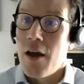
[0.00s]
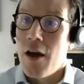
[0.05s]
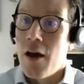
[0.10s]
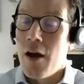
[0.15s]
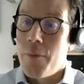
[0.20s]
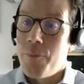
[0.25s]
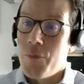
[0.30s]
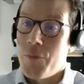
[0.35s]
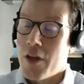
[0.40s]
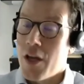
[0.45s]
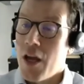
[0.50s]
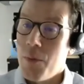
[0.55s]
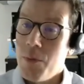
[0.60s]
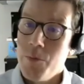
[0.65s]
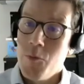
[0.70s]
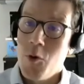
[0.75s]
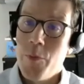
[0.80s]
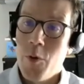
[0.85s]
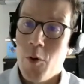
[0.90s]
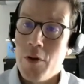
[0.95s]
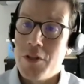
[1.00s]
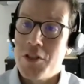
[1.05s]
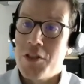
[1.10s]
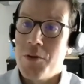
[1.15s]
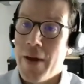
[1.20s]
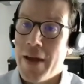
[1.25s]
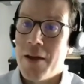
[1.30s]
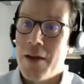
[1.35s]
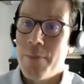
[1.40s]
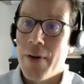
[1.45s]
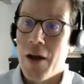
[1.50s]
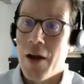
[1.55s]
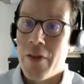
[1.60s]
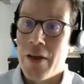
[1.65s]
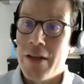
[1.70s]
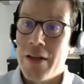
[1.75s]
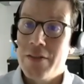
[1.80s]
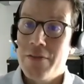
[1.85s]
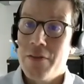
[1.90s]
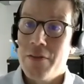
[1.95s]
Uh, a couple more points to make about
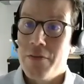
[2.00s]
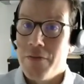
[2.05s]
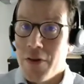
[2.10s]
this.